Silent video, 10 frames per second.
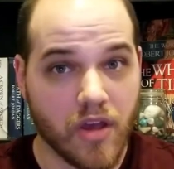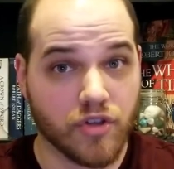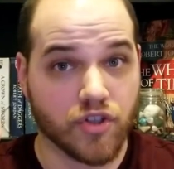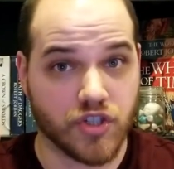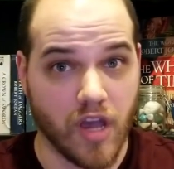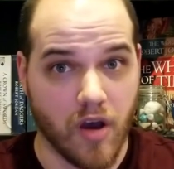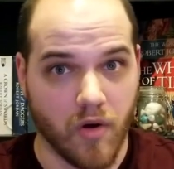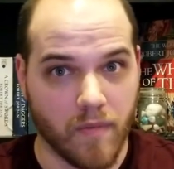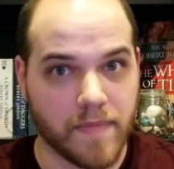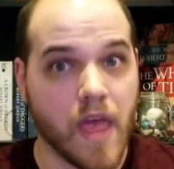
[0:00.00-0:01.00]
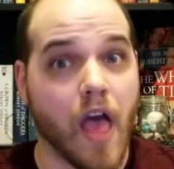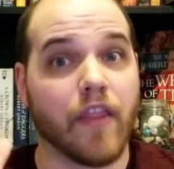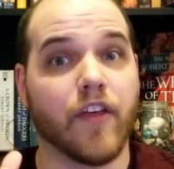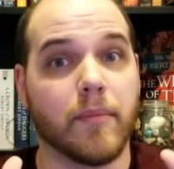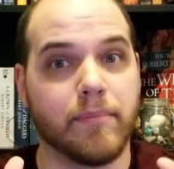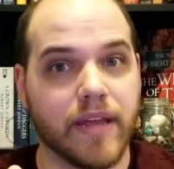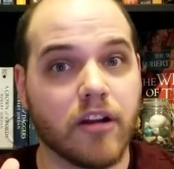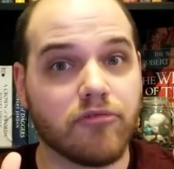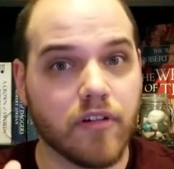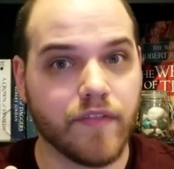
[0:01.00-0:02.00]
So, the big
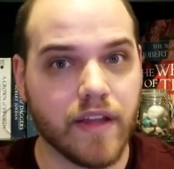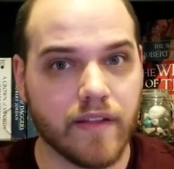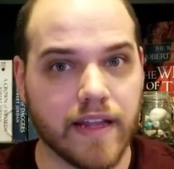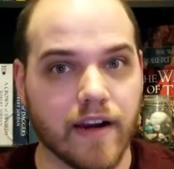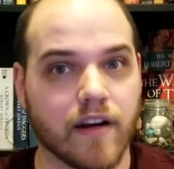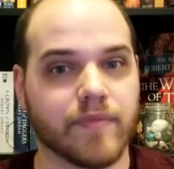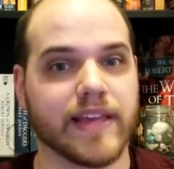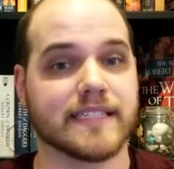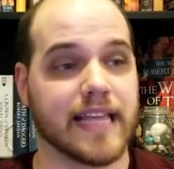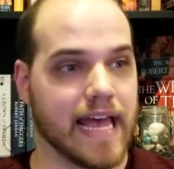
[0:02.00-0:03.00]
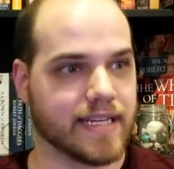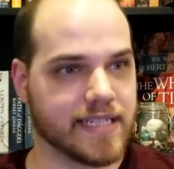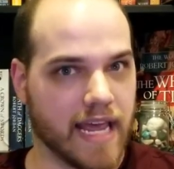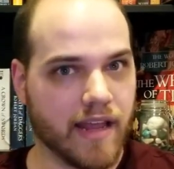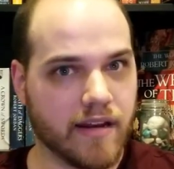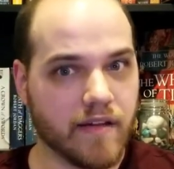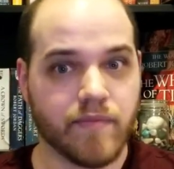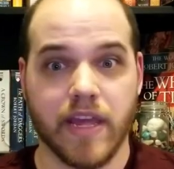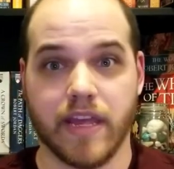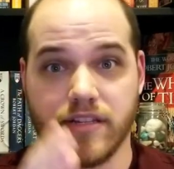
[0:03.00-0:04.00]
reveal here is that Ted,
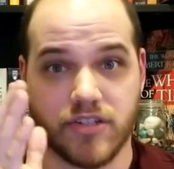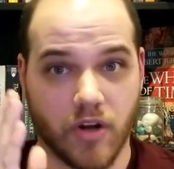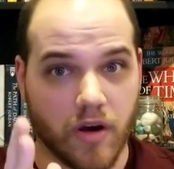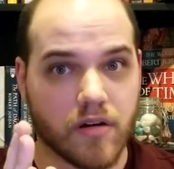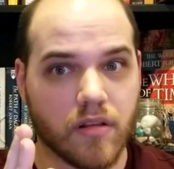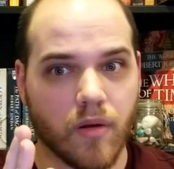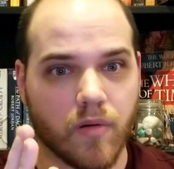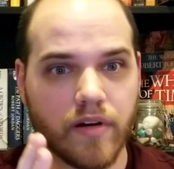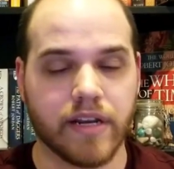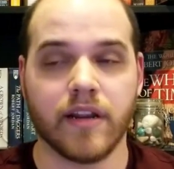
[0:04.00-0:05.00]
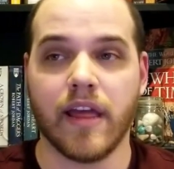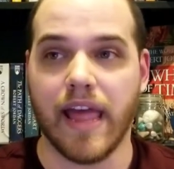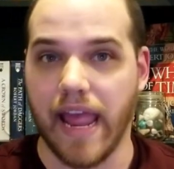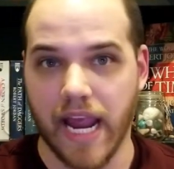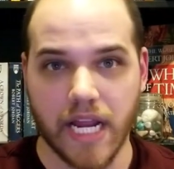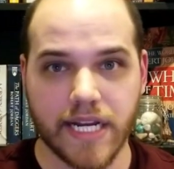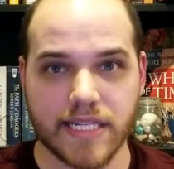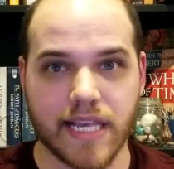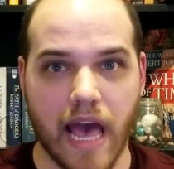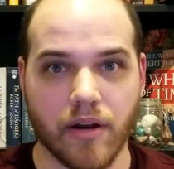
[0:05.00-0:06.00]
his daughter Lauren, and his
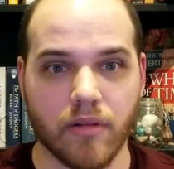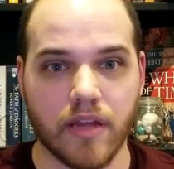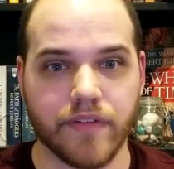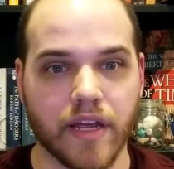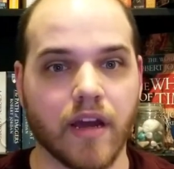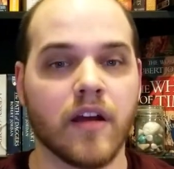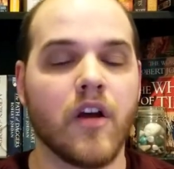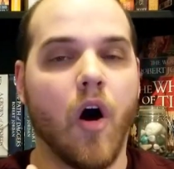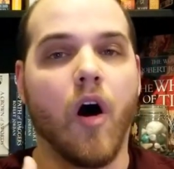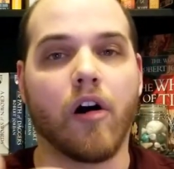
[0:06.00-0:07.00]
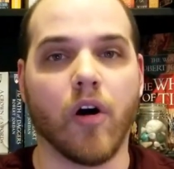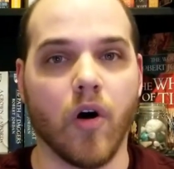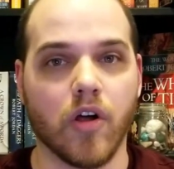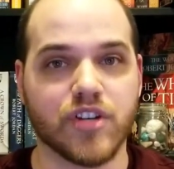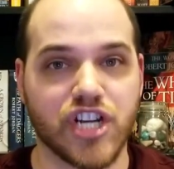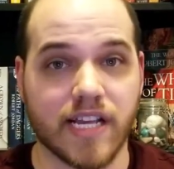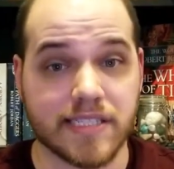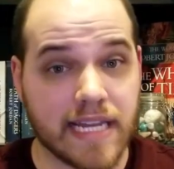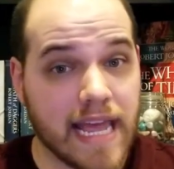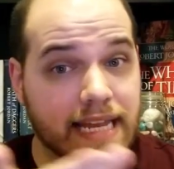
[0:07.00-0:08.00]
cat Olivia are all
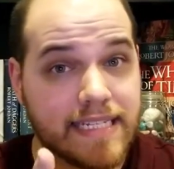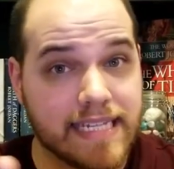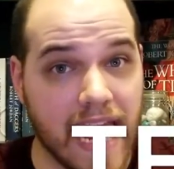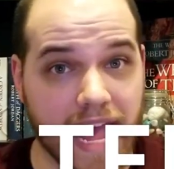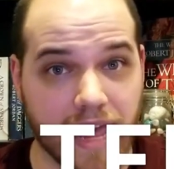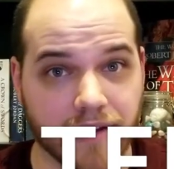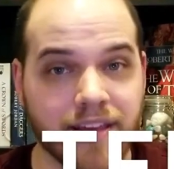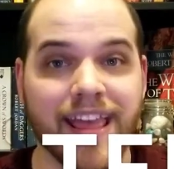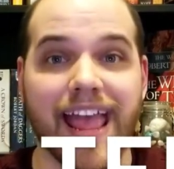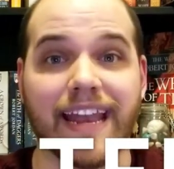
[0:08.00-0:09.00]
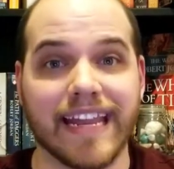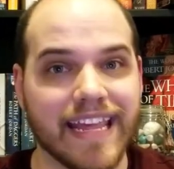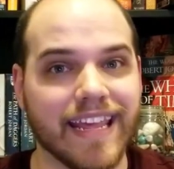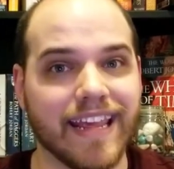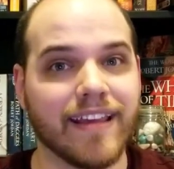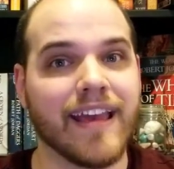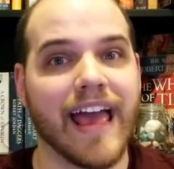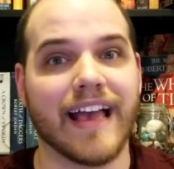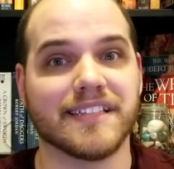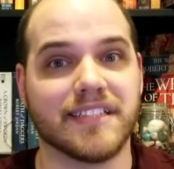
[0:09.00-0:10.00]
just Ted, and he
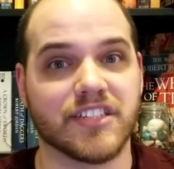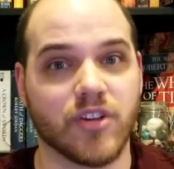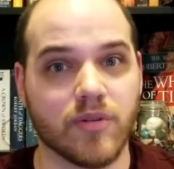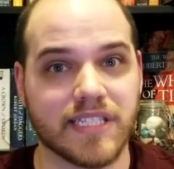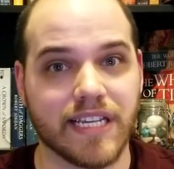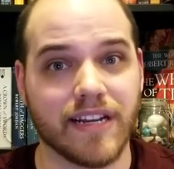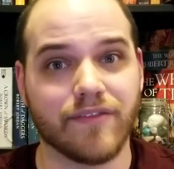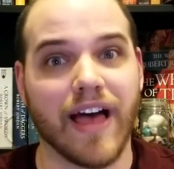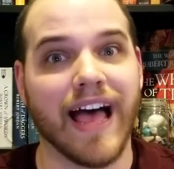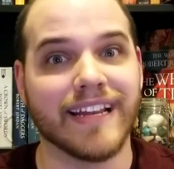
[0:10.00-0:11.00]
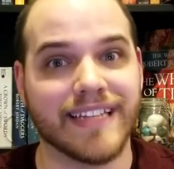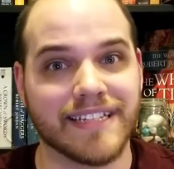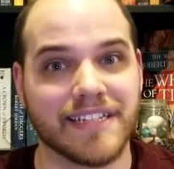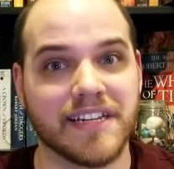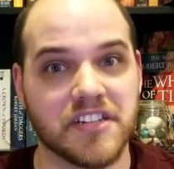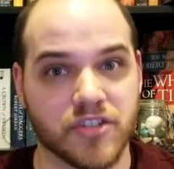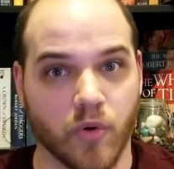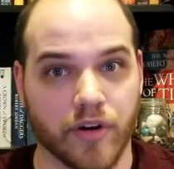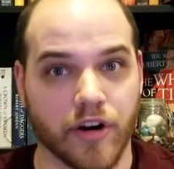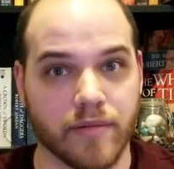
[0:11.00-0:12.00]
has dissociative identity
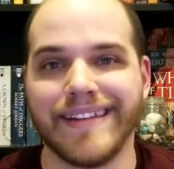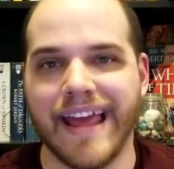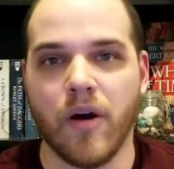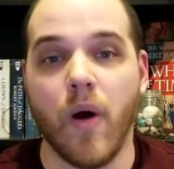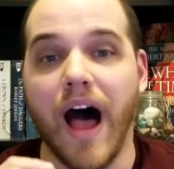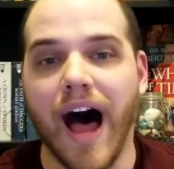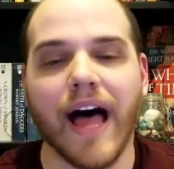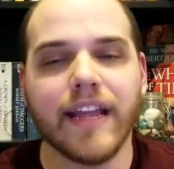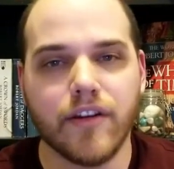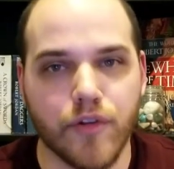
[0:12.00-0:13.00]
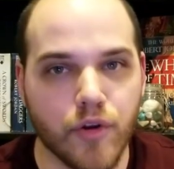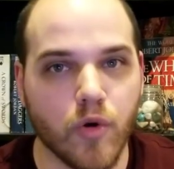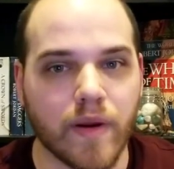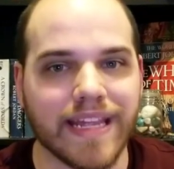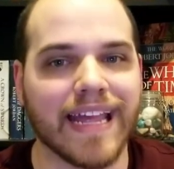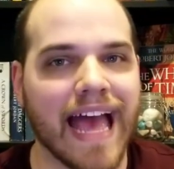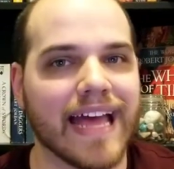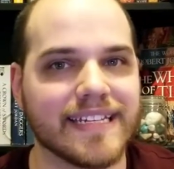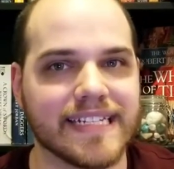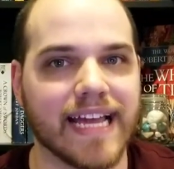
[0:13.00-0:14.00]
disorder. Now, I knew he
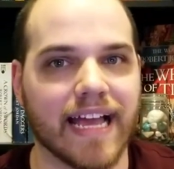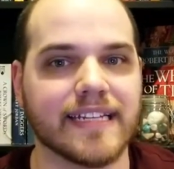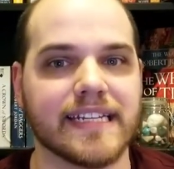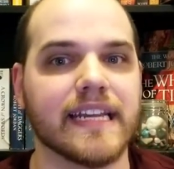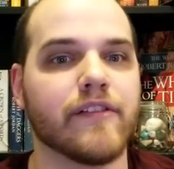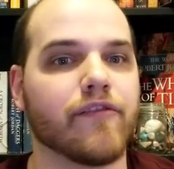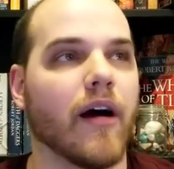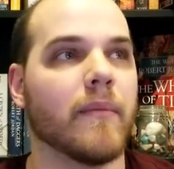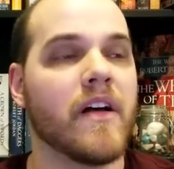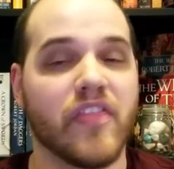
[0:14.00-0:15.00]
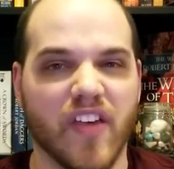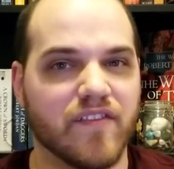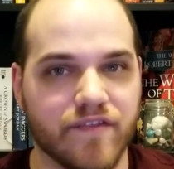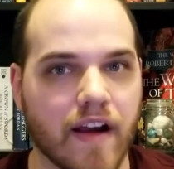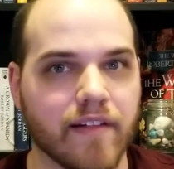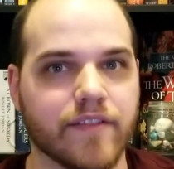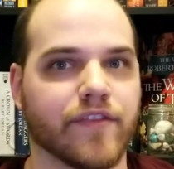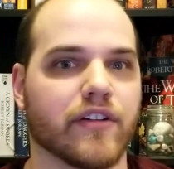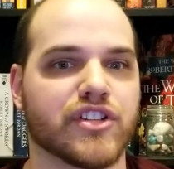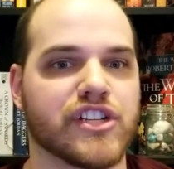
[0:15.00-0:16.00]
had DID from the very
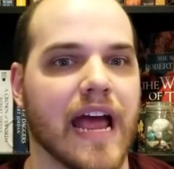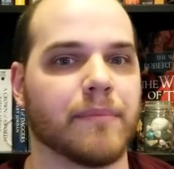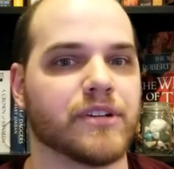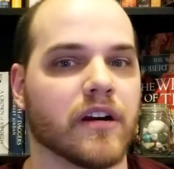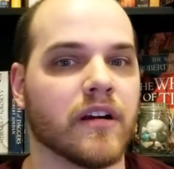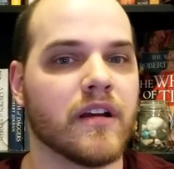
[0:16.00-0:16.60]
first chapter.